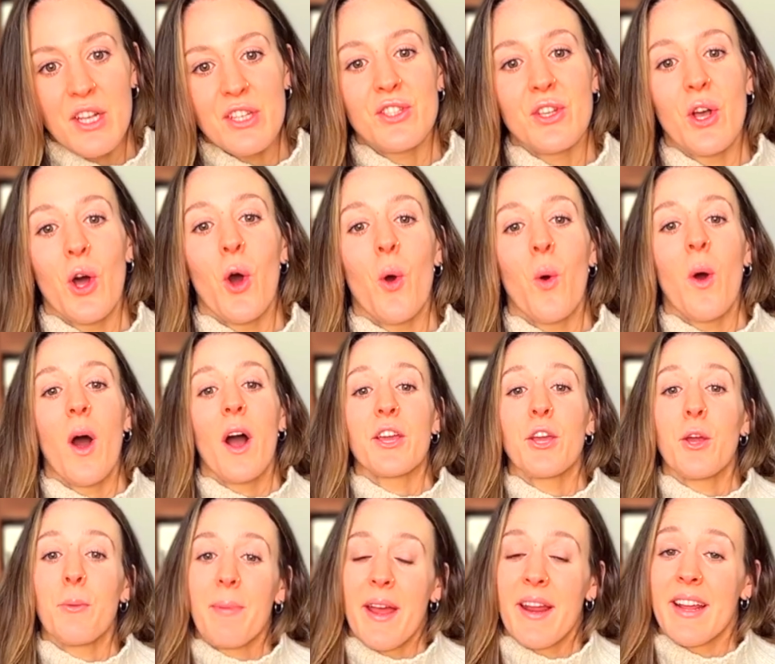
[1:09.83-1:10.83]
So
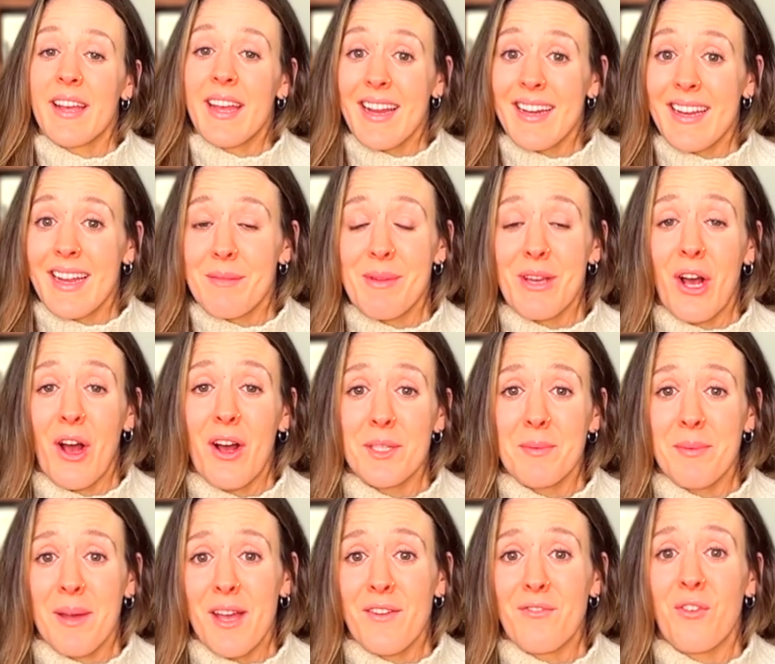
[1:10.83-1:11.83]
acute pain again can be caused
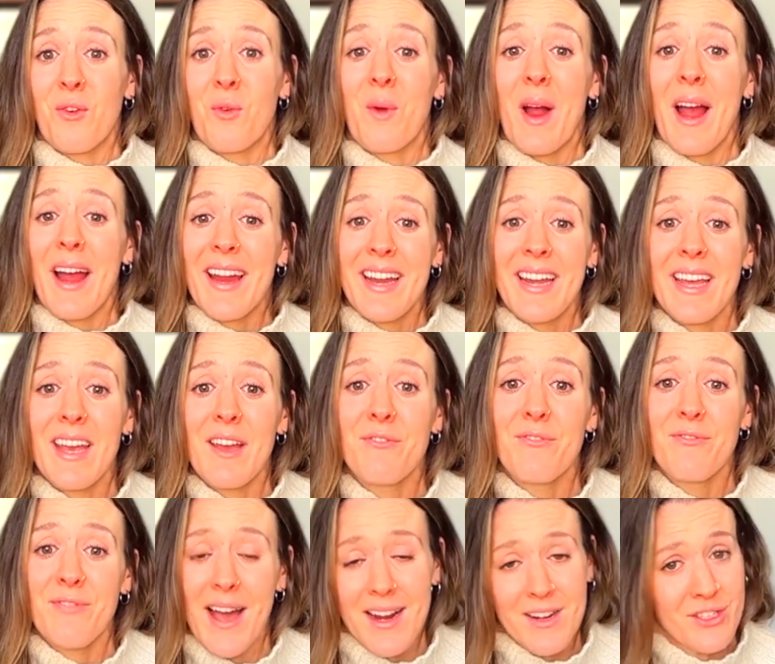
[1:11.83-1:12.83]
by a variety of
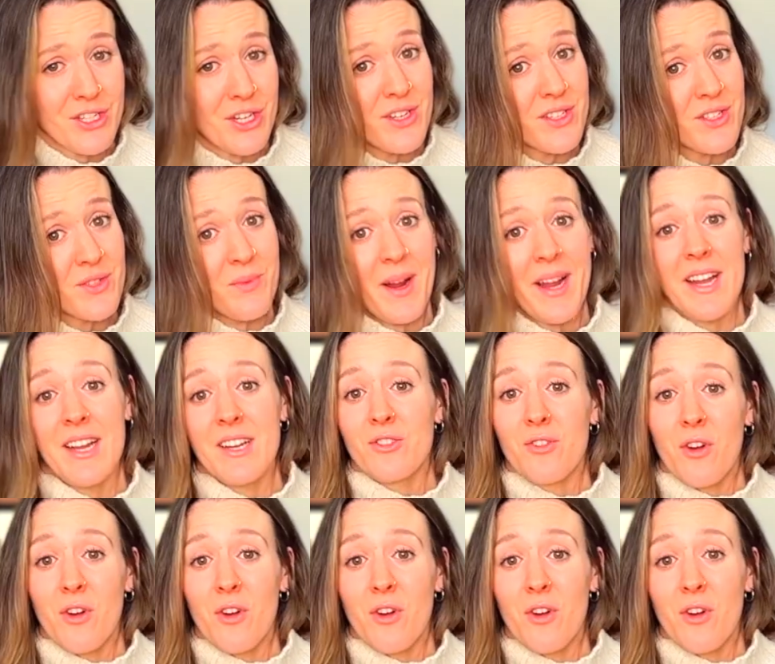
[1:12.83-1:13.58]
factors, right?